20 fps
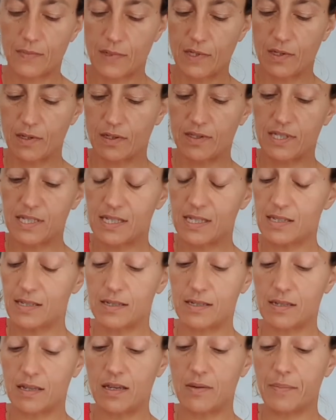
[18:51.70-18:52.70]
This is
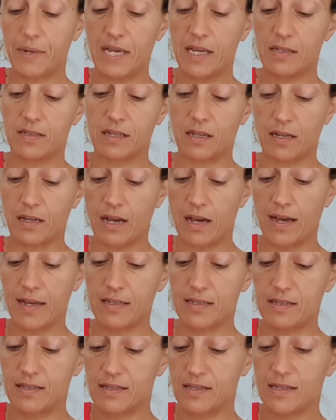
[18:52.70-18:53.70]
amazing, guys.
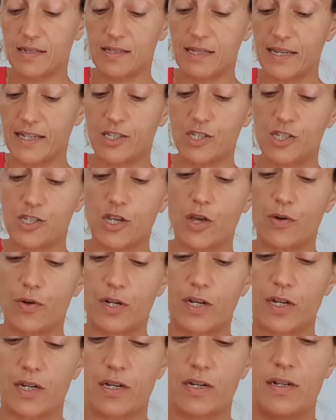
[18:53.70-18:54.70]
This is like so
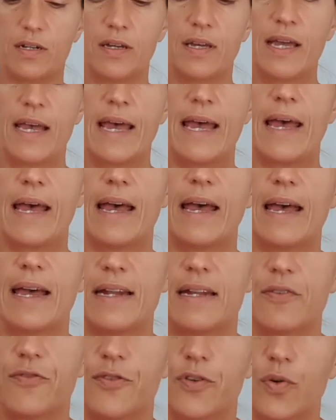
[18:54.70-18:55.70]
good. And
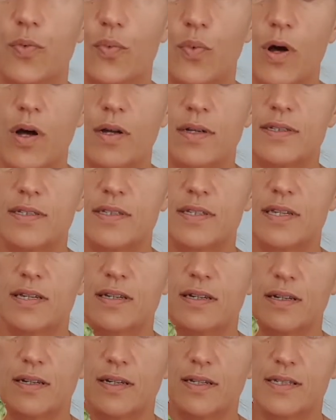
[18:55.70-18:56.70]
if you want,
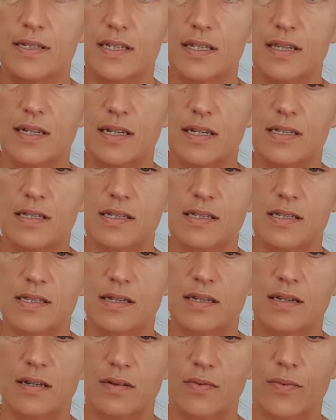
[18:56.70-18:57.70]
you see this,
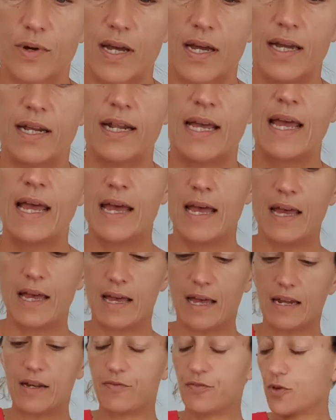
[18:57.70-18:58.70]
right?
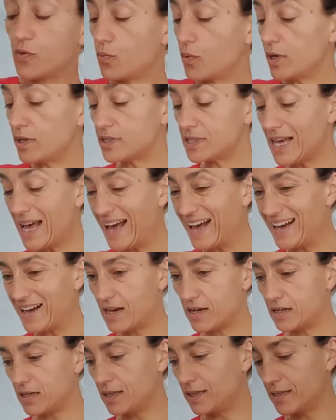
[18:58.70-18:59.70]
And if you want to
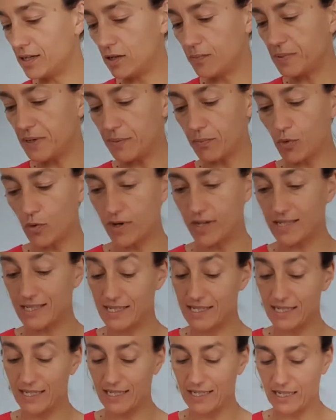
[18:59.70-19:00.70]
add a little bit more
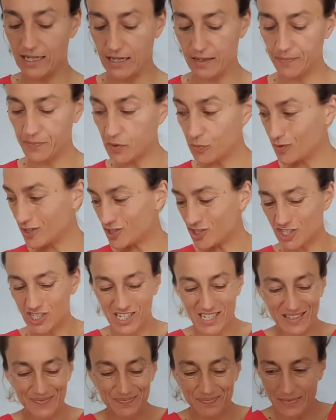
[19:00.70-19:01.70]
acidity, which
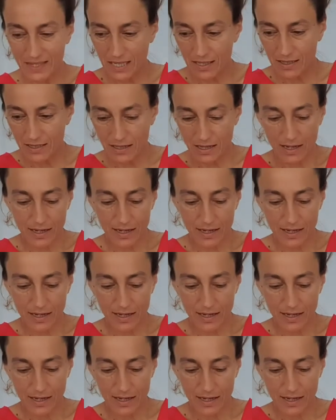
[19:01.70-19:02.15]
I